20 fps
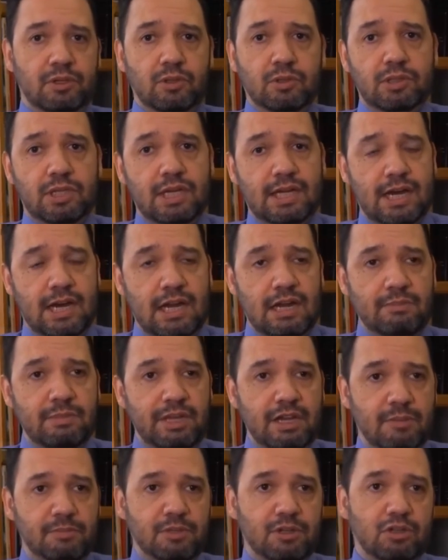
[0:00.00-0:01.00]
the local
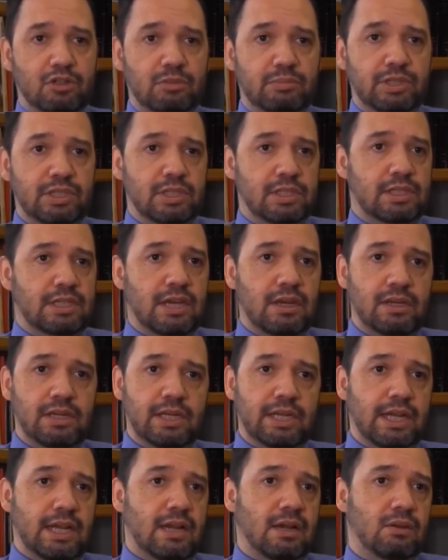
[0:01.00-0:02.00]
economy, help the local business out
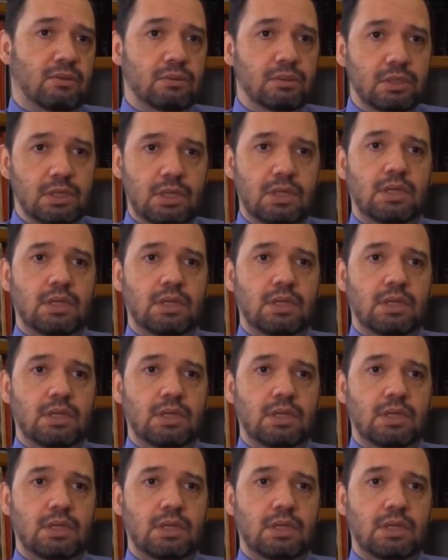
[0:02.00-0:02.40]
and eat out.